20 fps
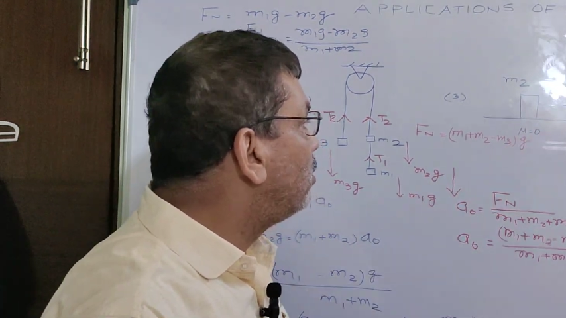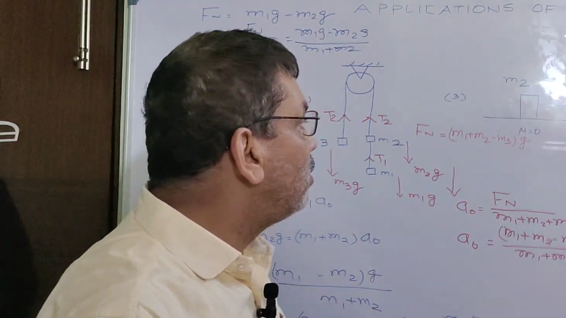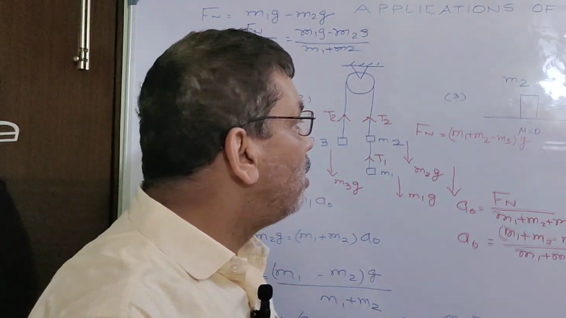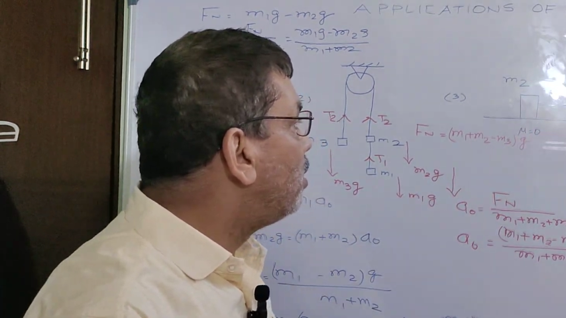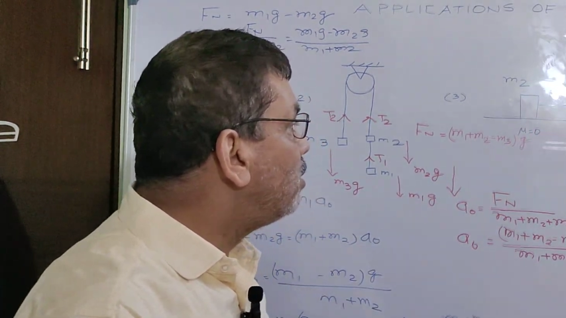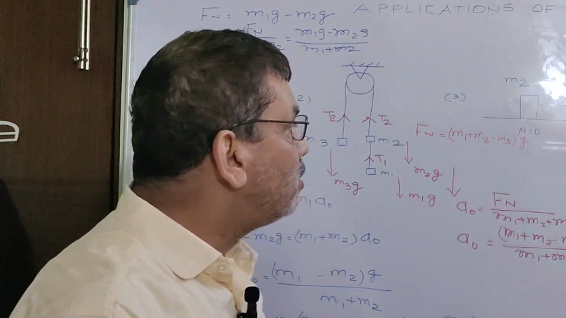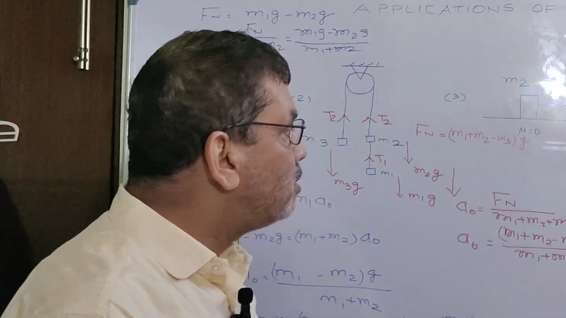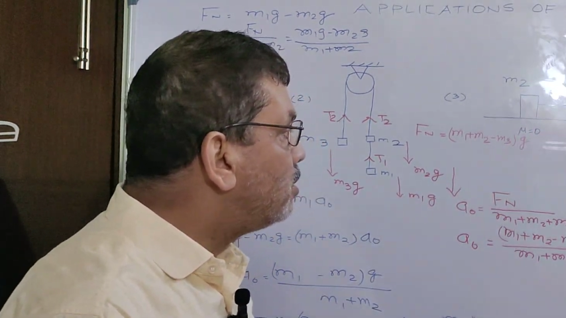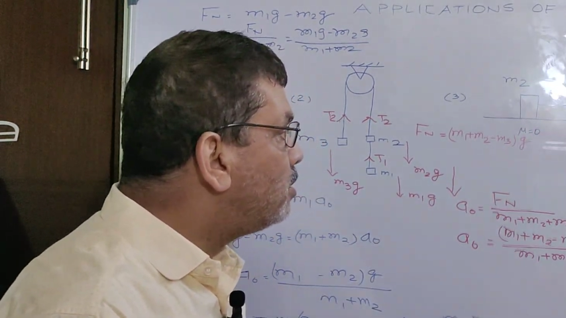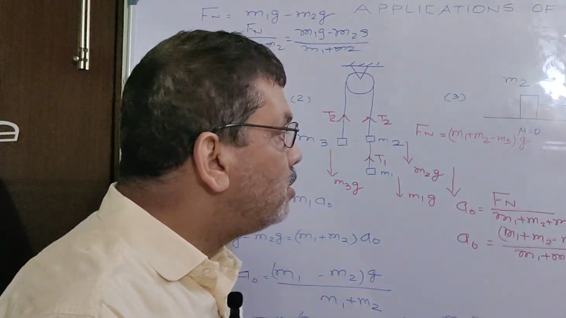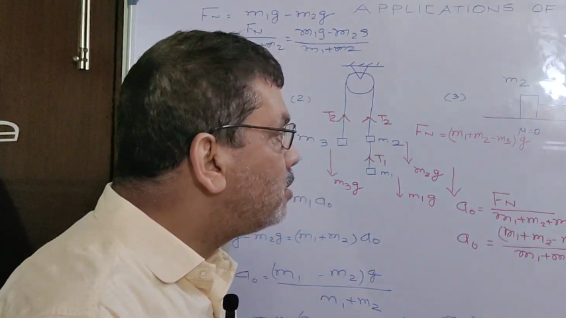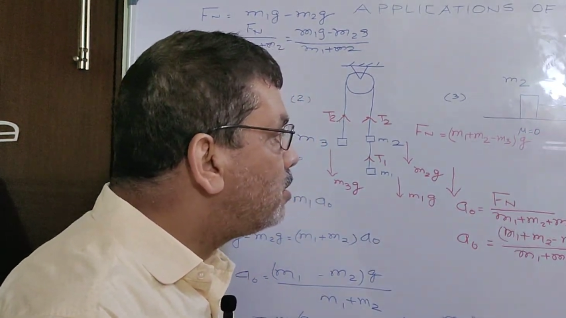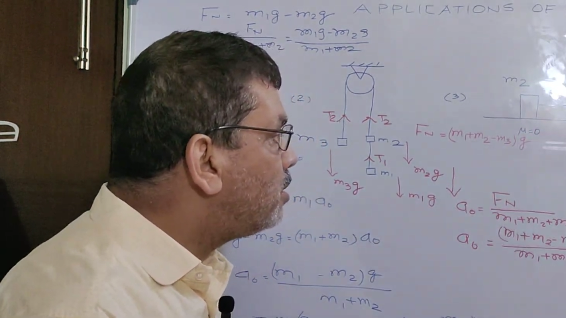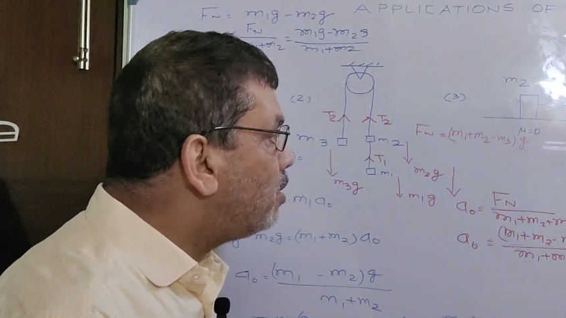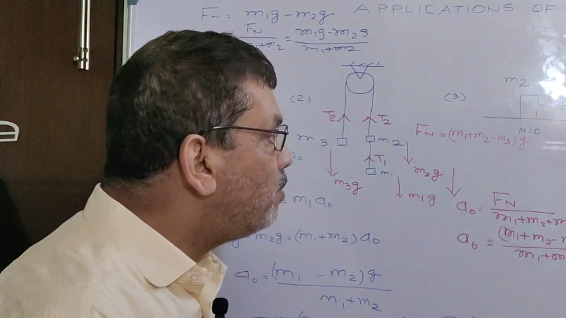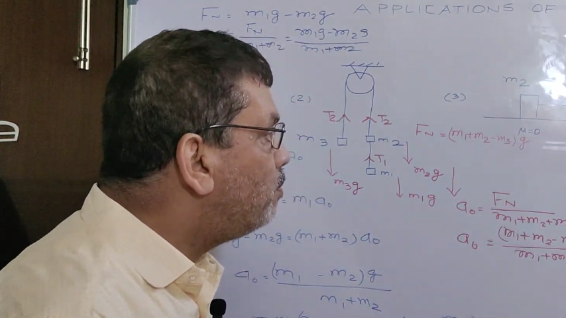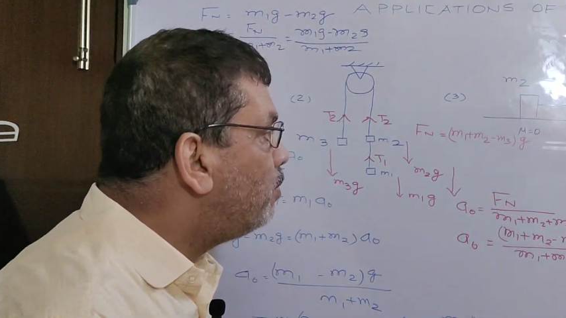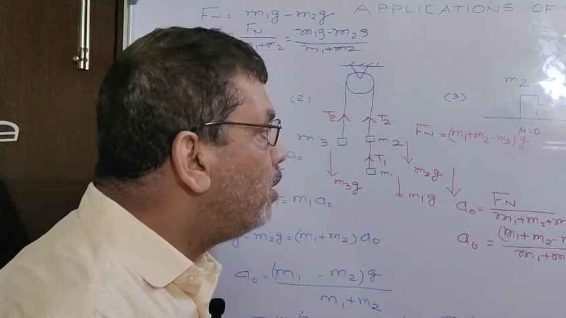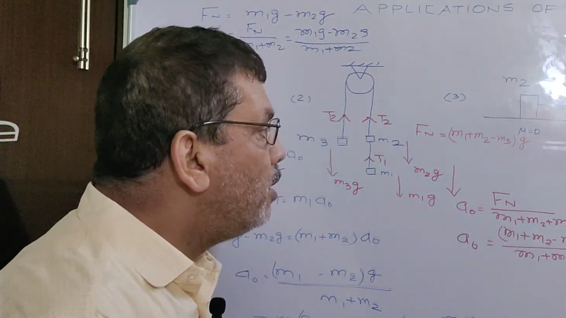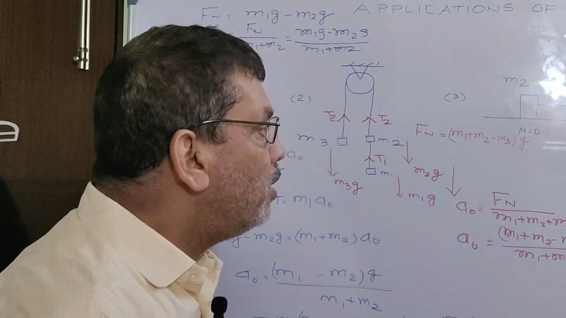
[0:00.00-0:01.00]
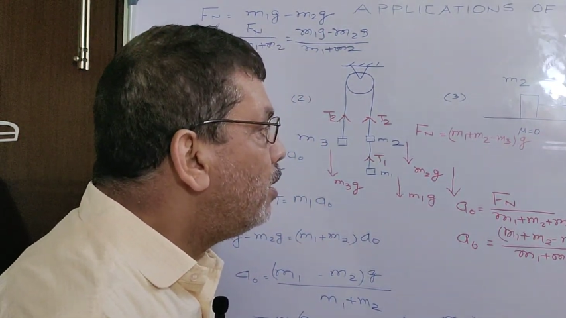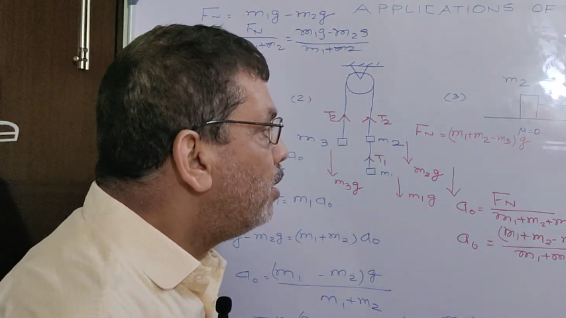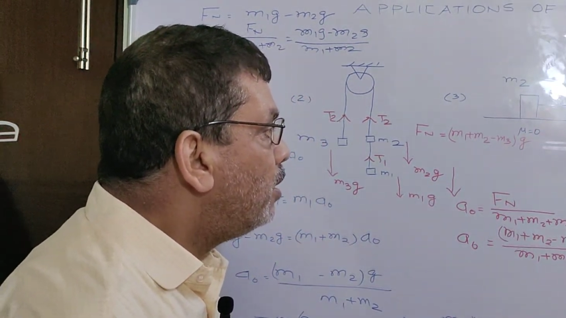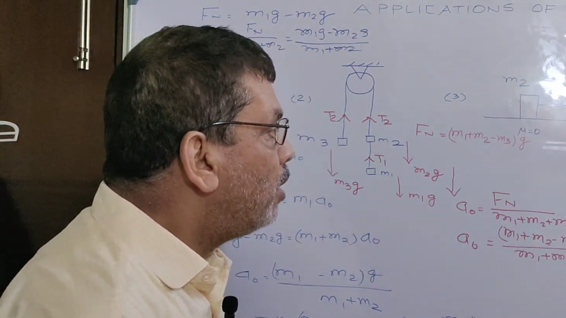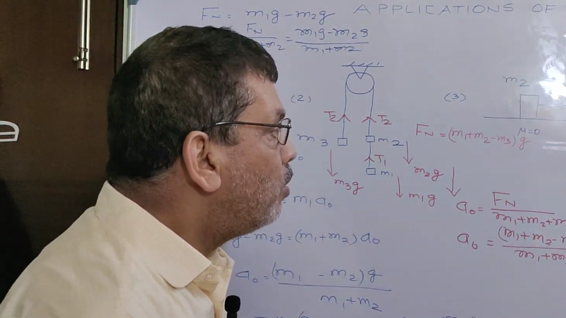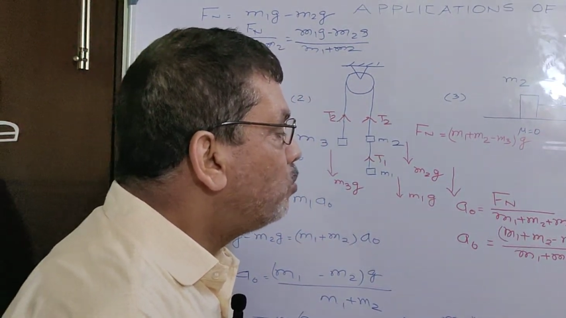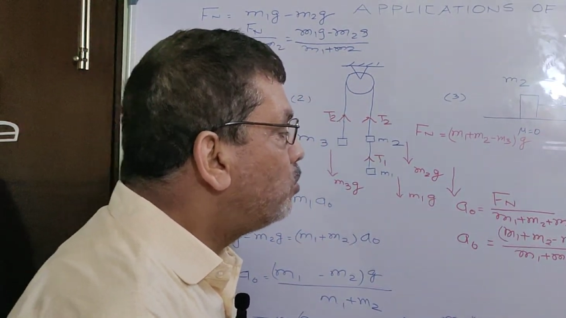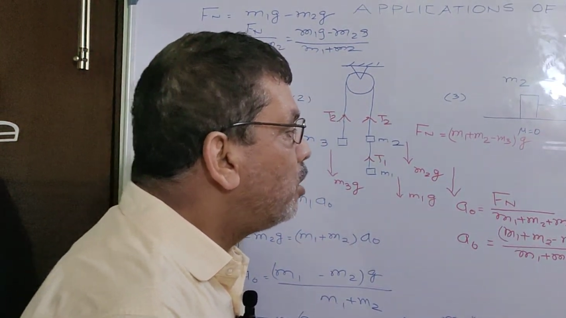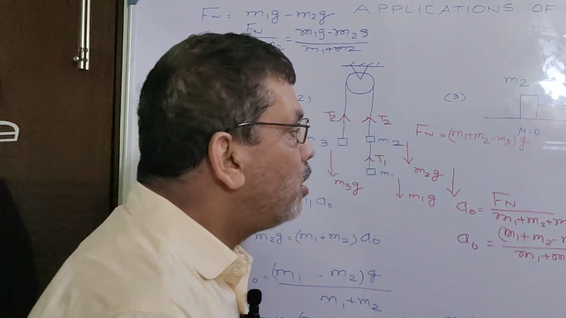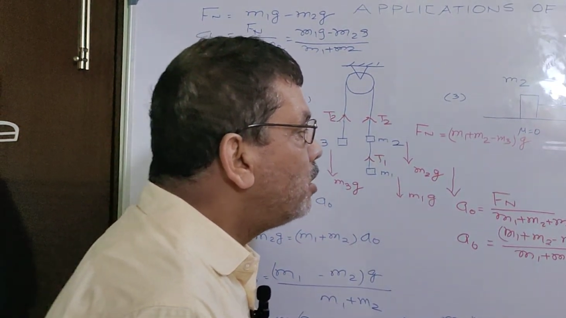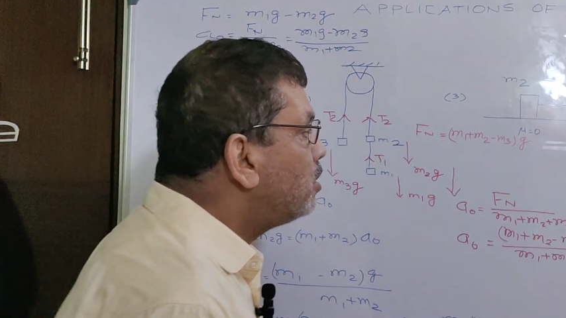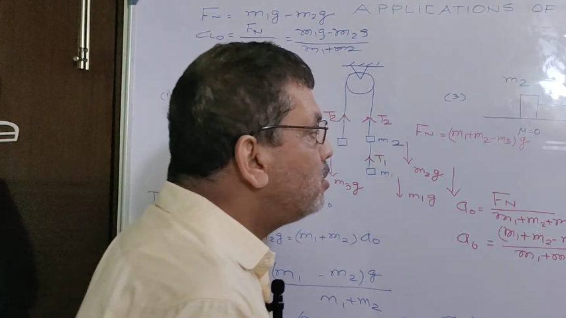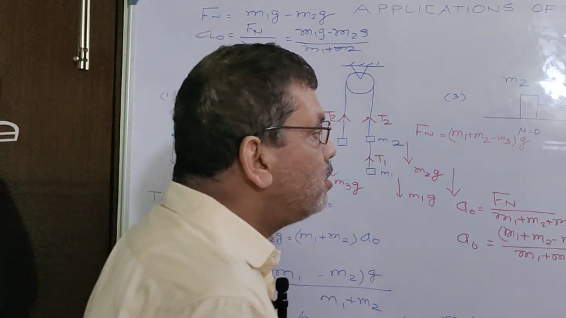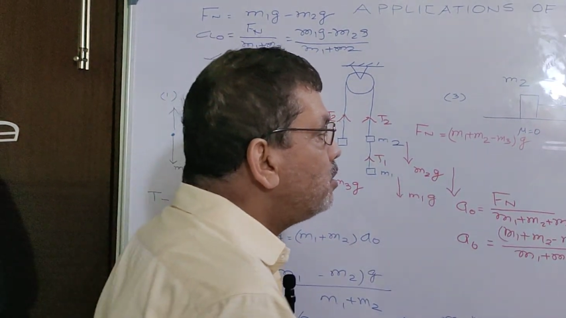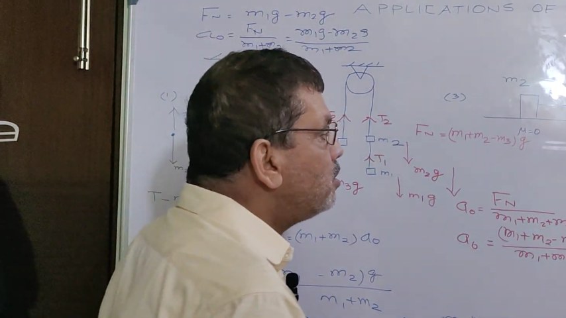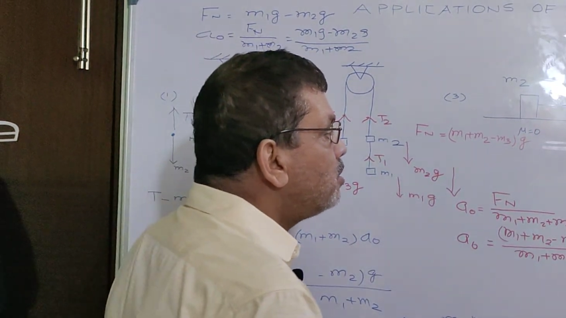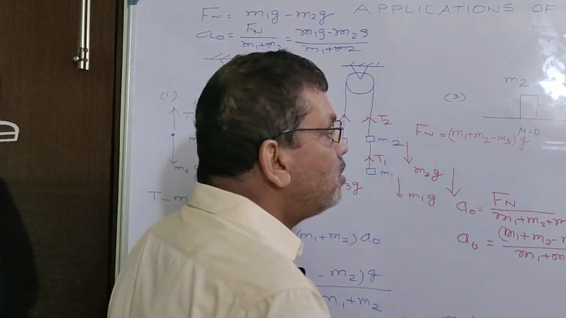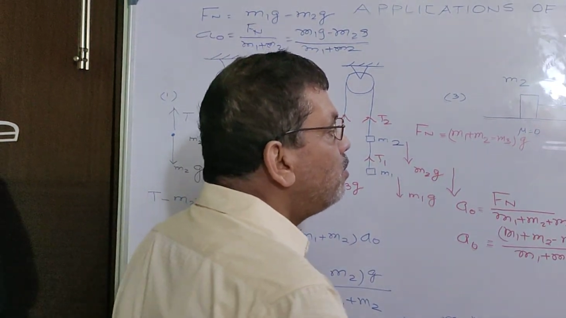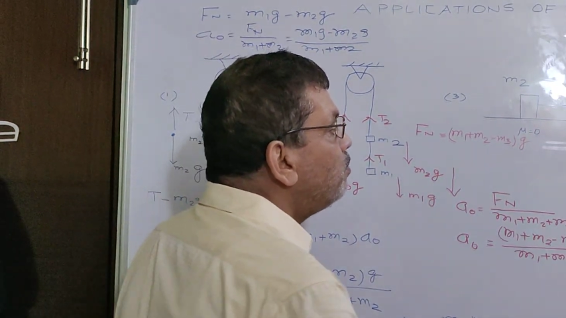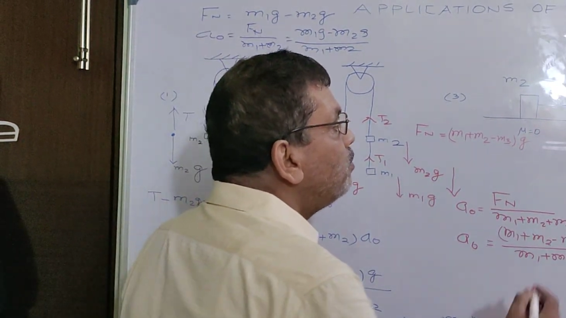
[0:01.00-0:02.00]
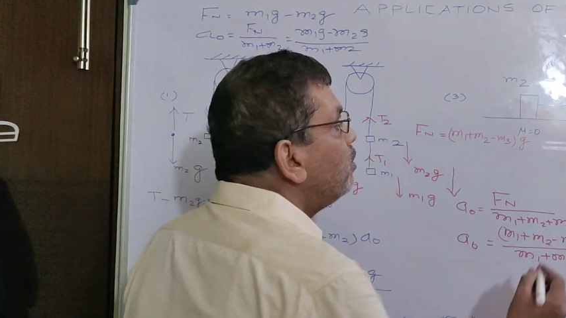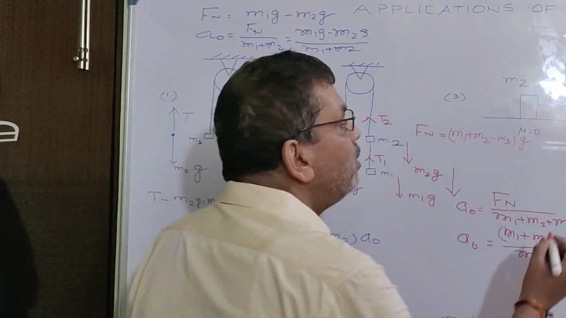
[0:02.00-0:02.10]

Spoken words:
third system. Now third system,